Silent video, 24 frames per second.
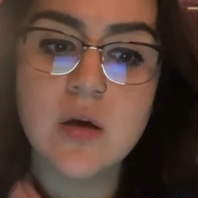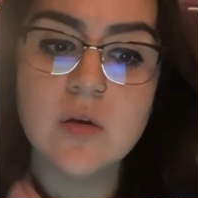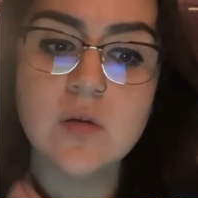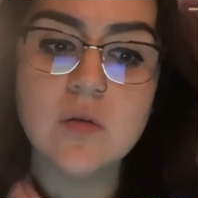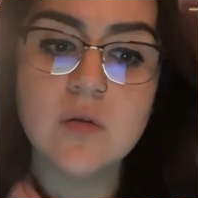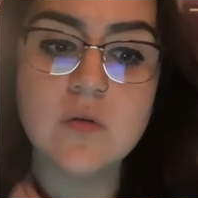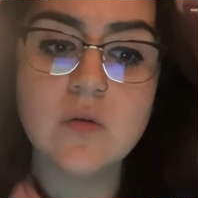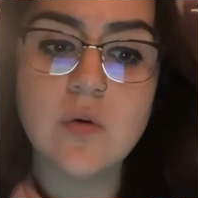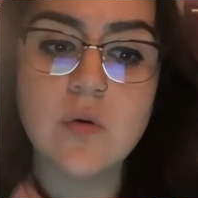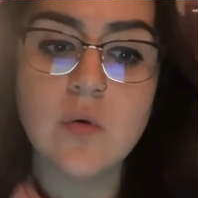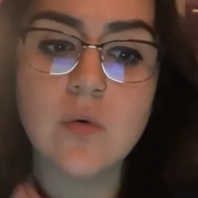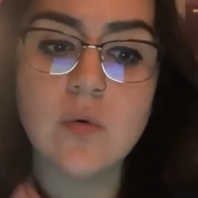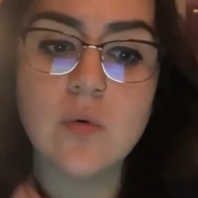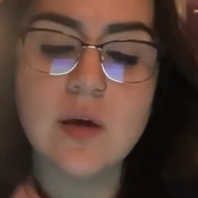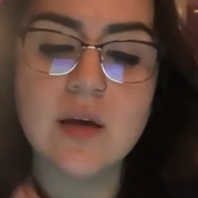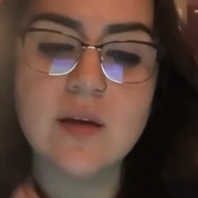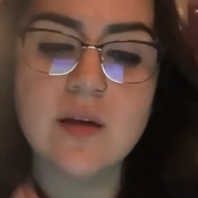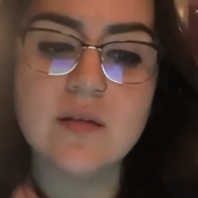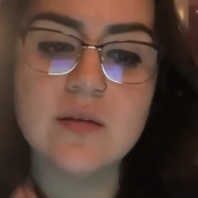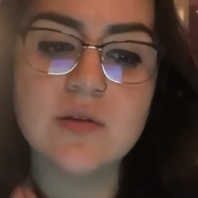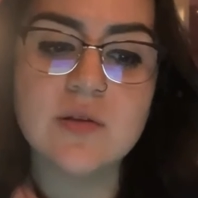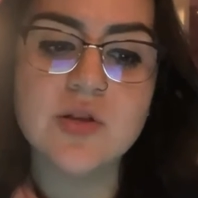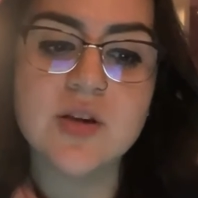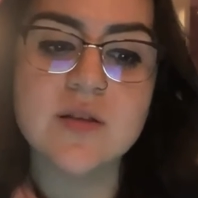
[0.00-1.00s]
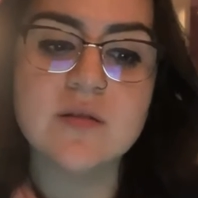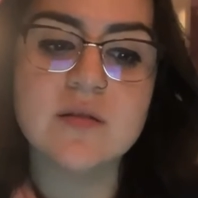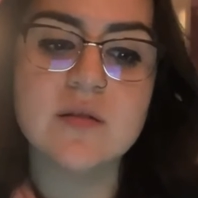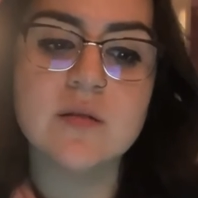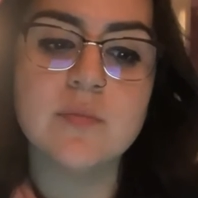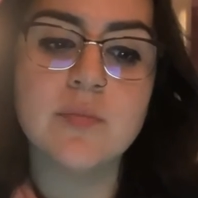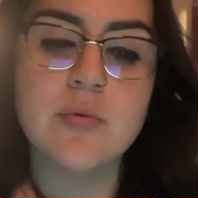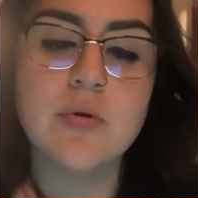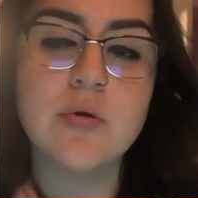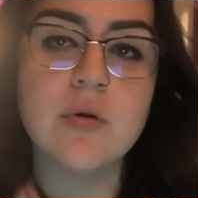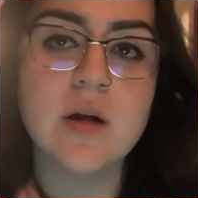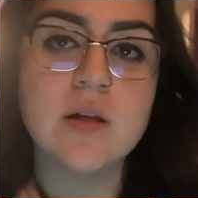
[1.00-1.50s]
So he
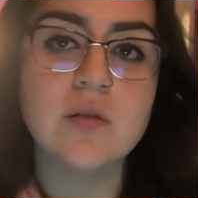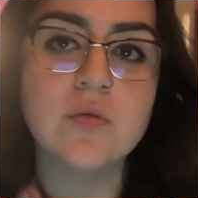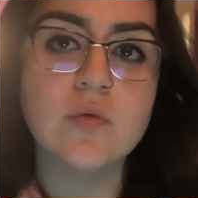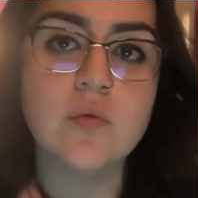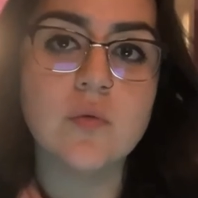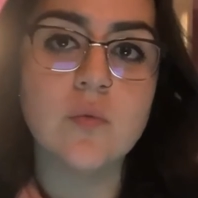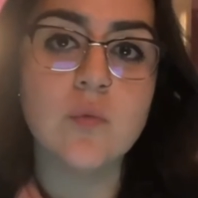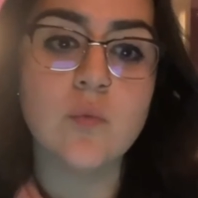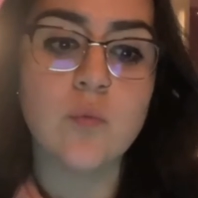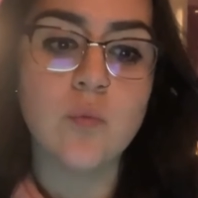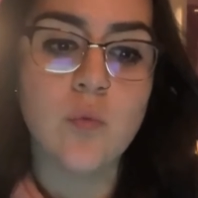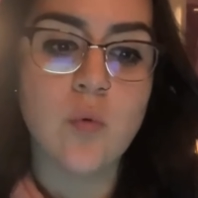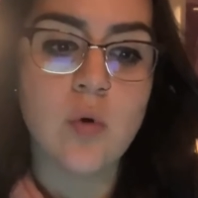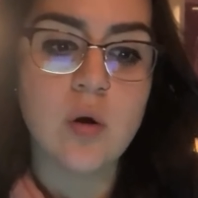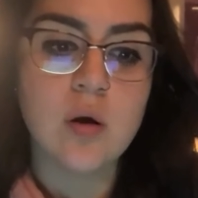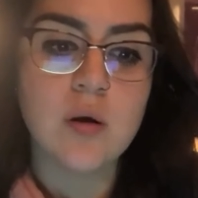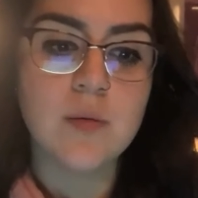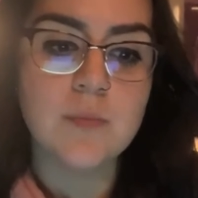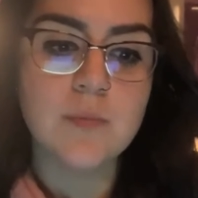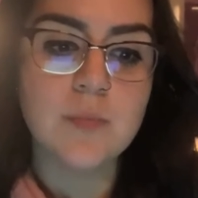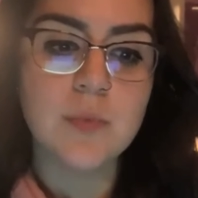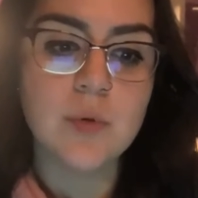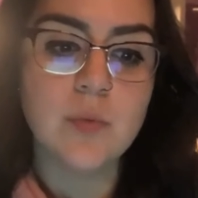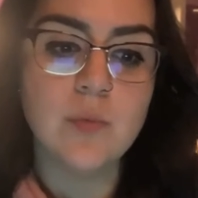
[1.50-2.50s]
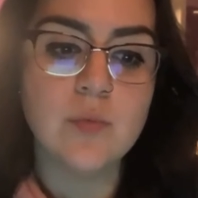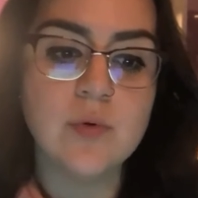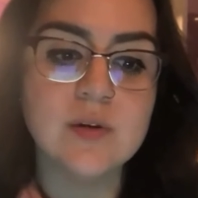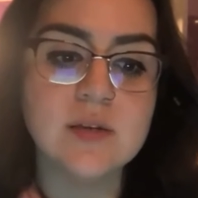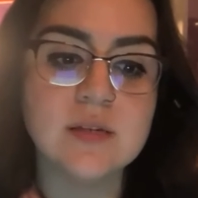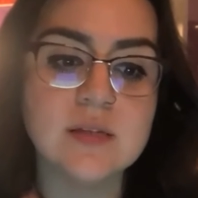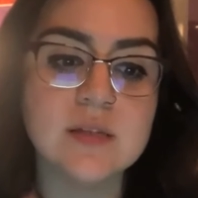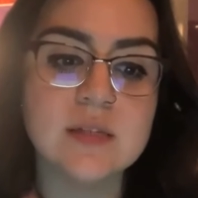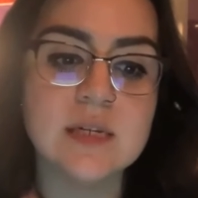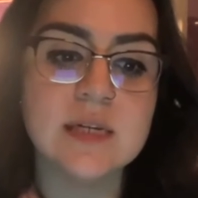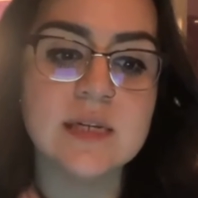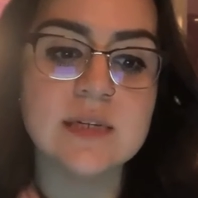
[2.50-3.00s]
suggested parental warmth
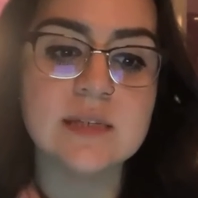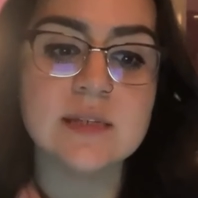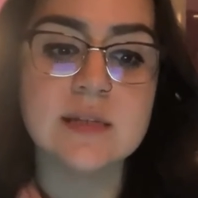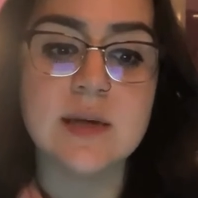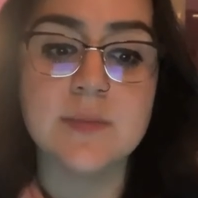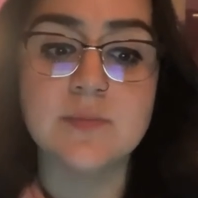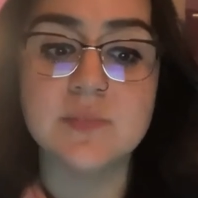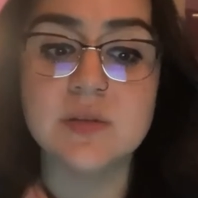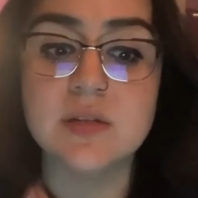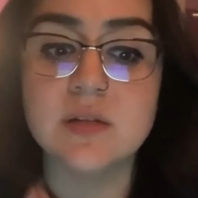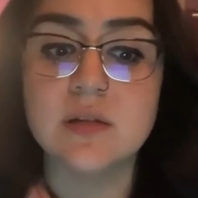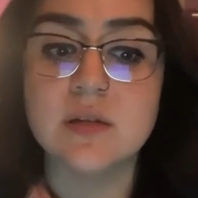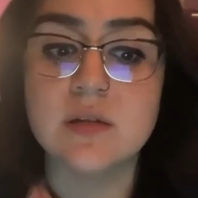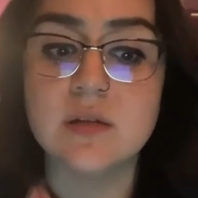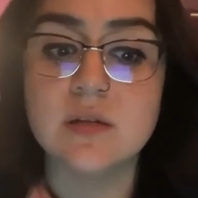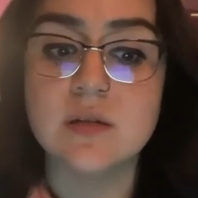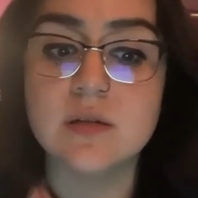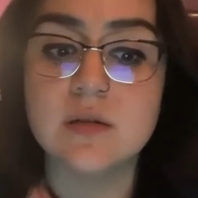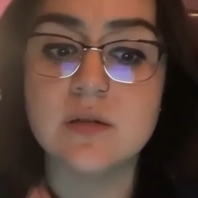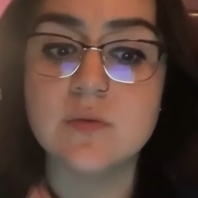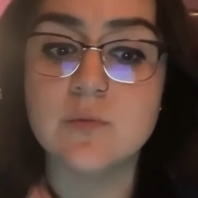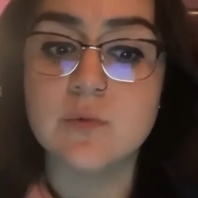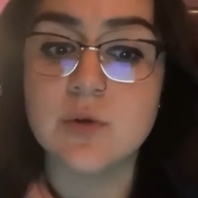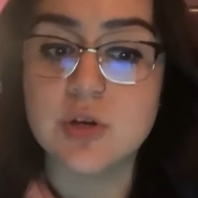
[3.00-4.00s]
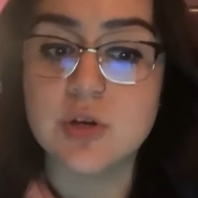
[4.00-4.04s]
was acceptance